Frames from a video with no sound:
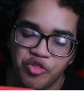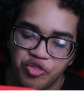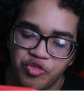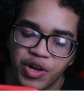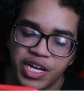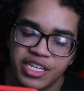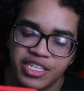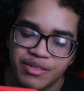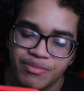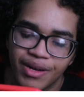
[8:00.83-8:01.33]

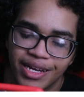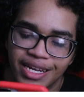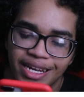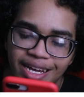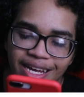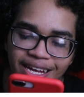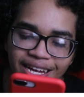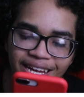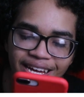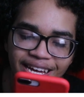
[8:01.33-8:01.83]
Thanks,
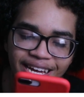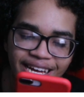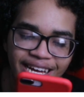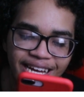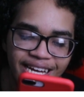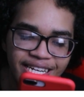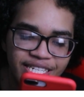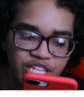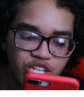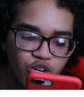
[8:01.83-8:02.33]
mate.
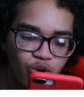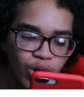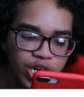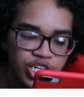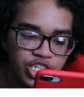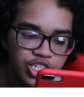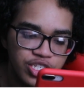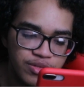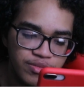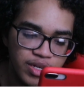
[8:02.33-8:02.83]
Here's a
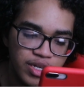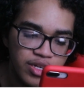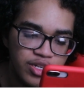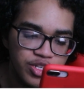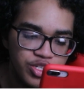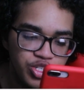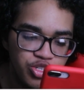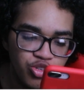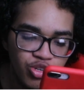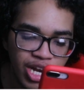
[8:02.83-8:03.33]
question.
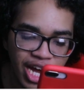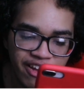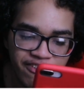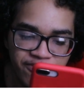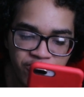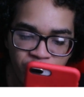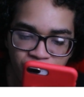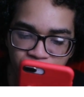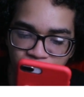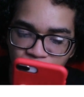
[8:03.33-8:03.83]
Do you
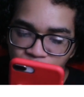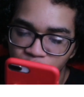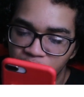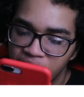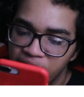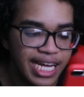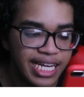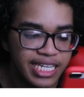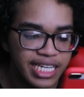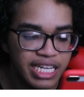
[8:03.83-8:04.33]
like
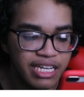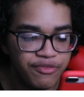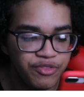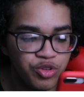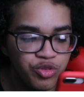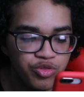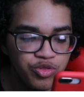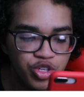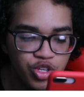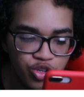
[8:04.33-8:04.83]
football? And
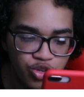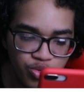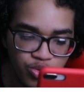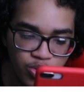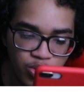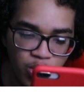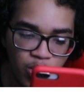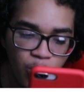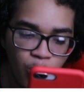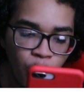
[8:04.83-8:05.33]
if you
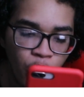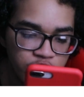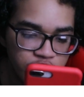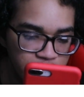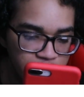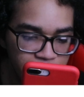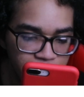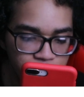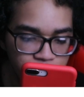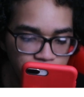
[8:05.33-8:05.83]
do,
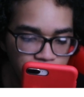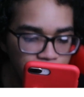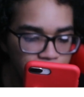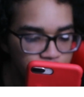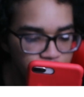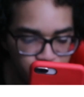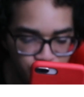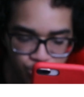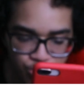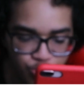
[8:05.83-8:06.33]
what team
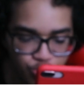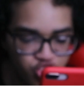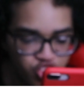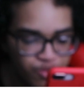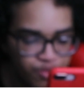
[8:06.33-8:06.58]
do you